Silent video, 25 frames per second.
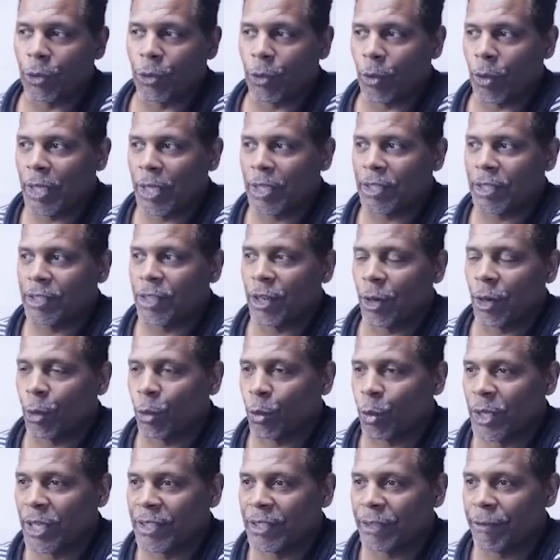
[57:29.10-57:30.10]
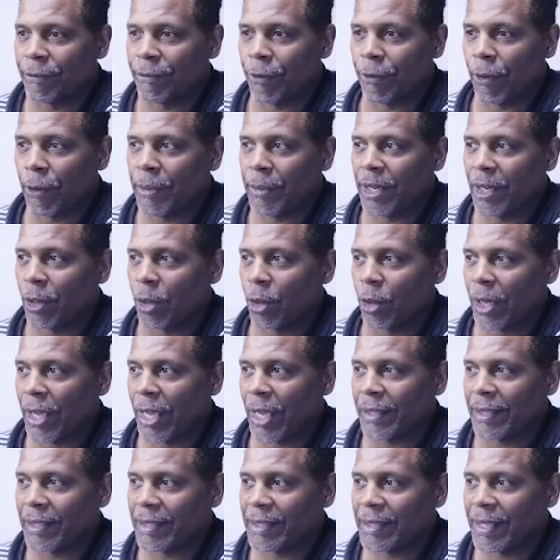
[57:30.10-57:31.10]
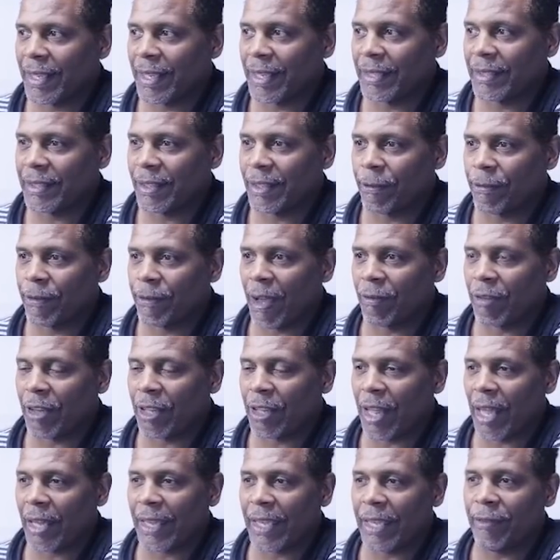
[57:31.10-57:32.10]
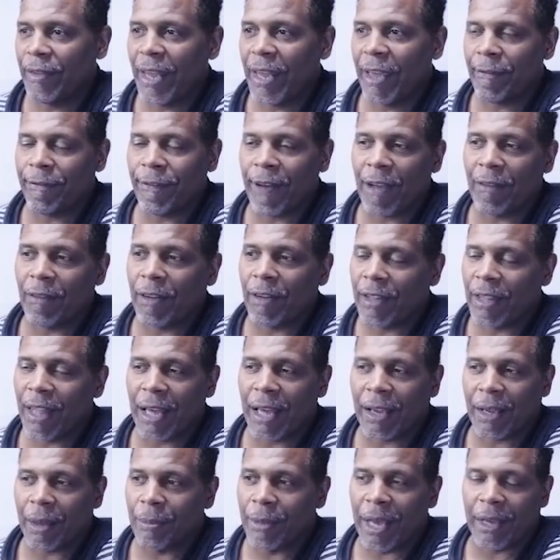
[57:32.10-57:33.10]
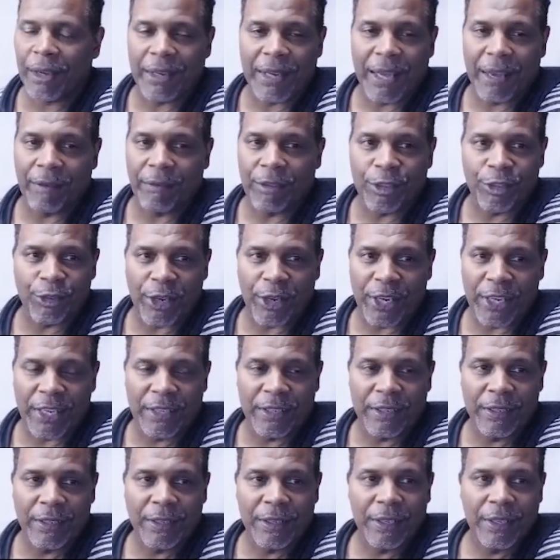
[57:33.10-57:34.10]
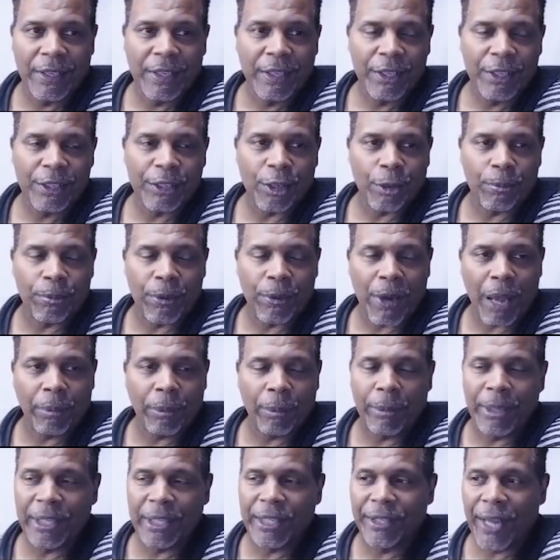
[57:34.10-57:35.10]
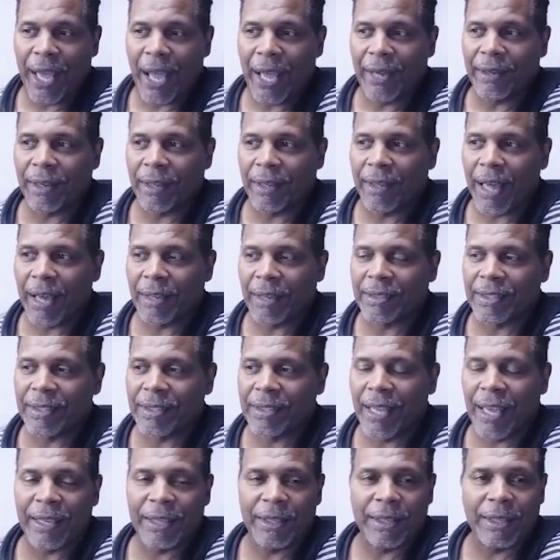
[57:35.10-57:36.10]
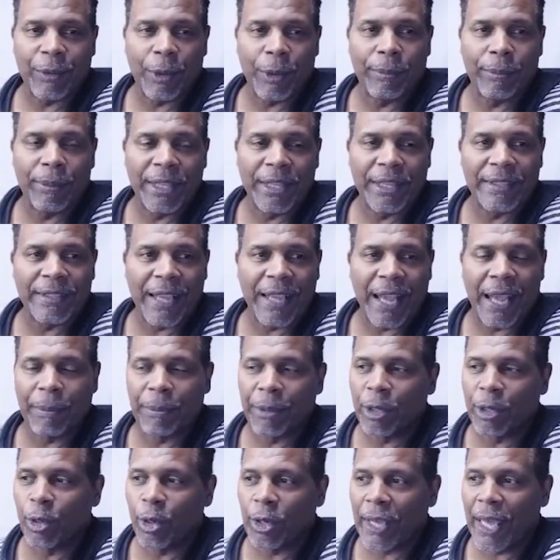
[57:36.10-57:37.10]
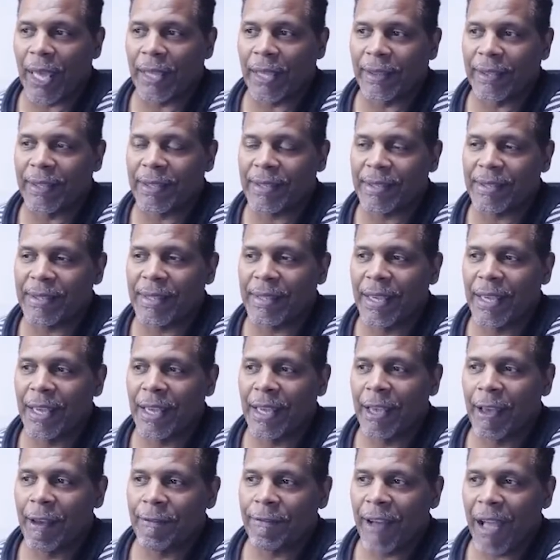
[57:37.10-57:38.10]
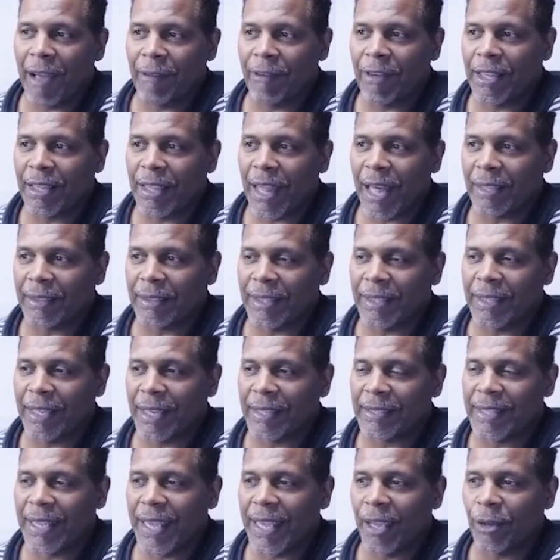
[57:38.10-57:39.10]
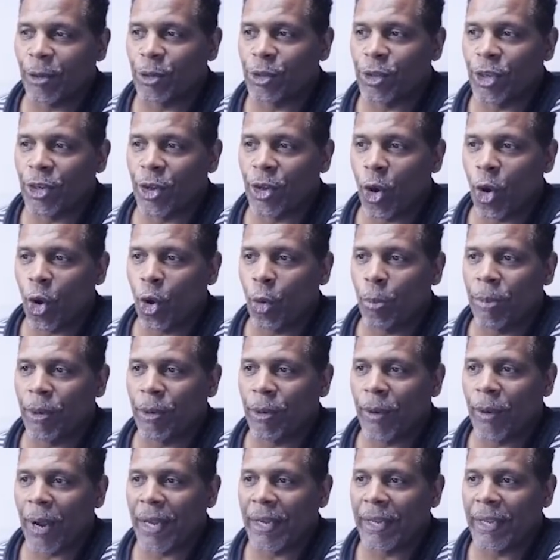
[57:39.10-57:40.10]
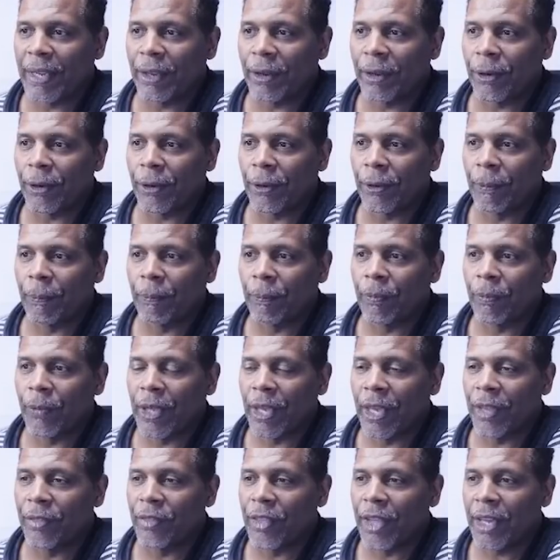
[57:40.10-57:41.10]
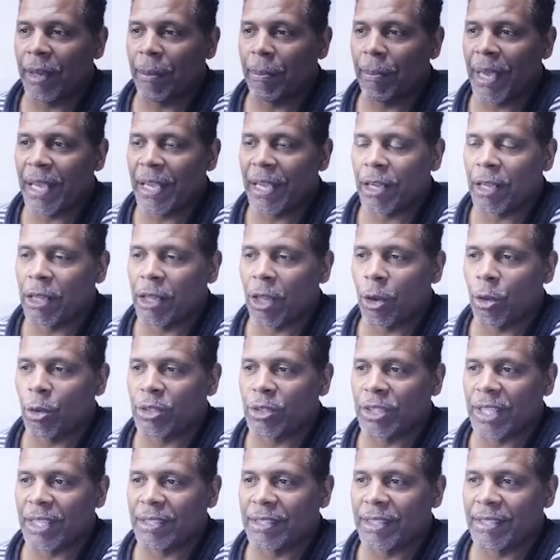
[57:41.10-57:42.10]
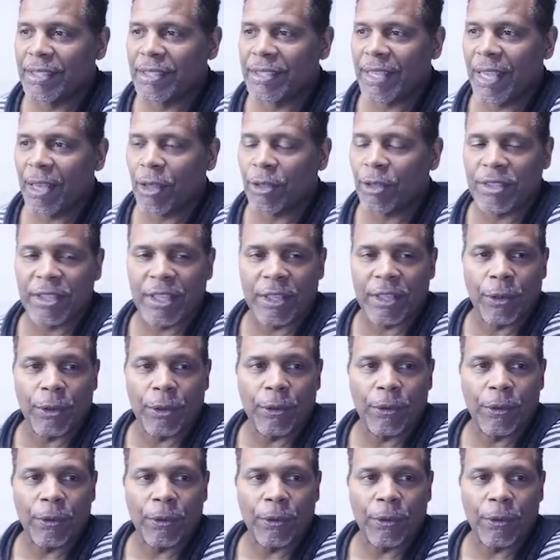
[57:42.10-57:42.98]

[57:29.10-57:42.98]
Is there a reason for me to look at this again till 5 o'clock? Even at 5 o'clock, I'm not going to have a trade. So probably 9 o'clock tonight will be the time to look at this. 5 o'clock, the next candle is going to open right here. And then it may close as a sell signal.